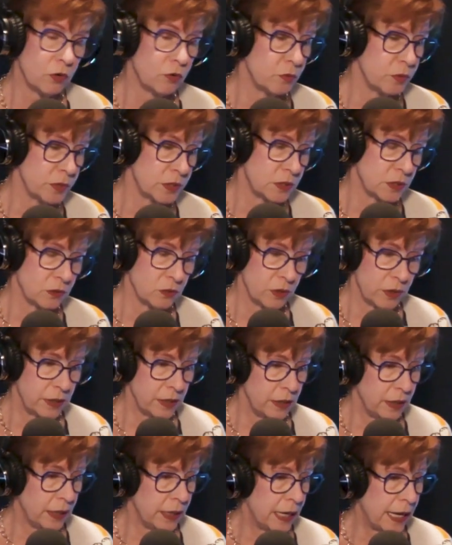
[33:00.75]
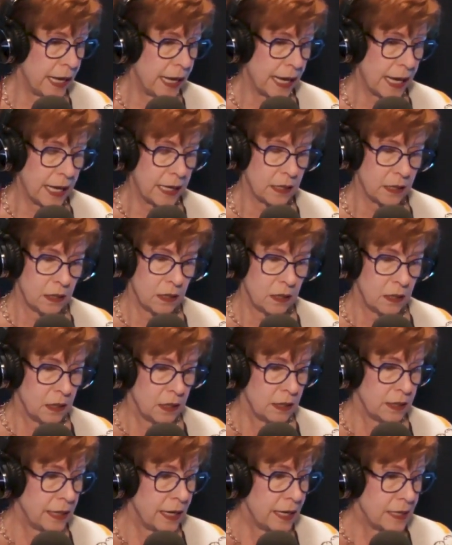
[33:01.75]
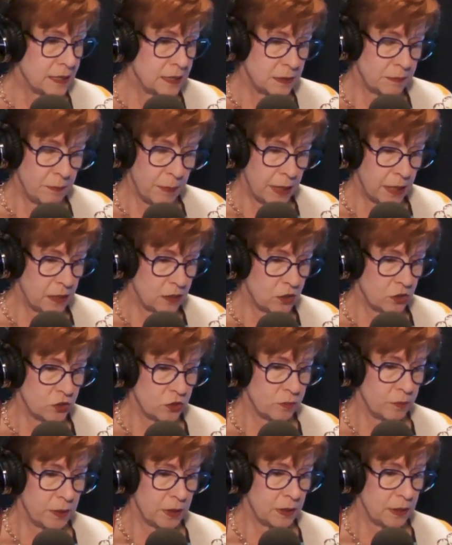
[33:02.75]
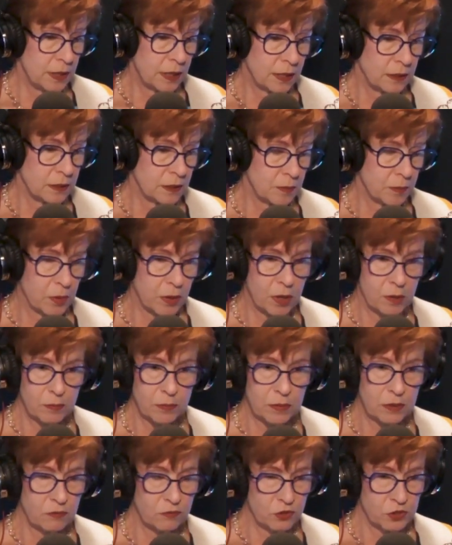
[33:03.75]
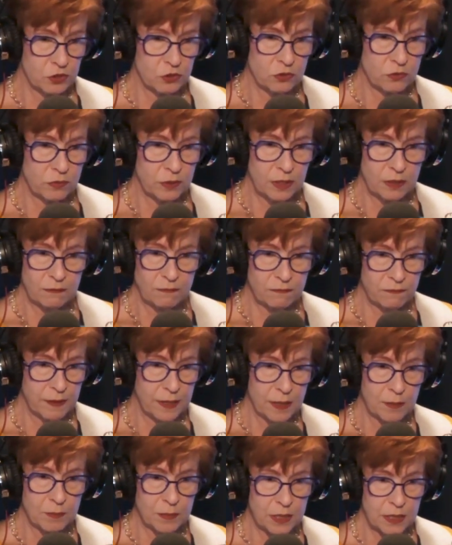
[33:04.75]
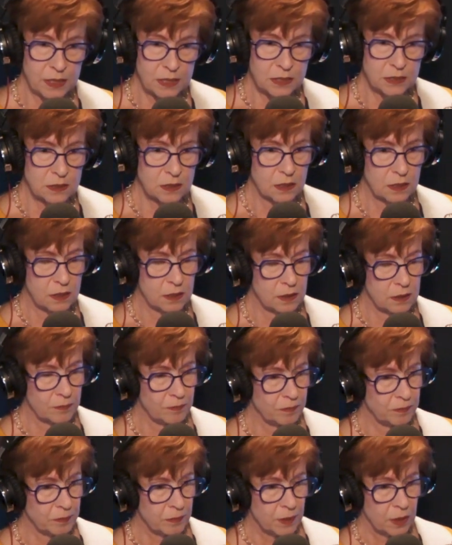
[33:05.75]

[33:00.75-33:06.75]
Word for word: was looking at case management at the department of children and families um,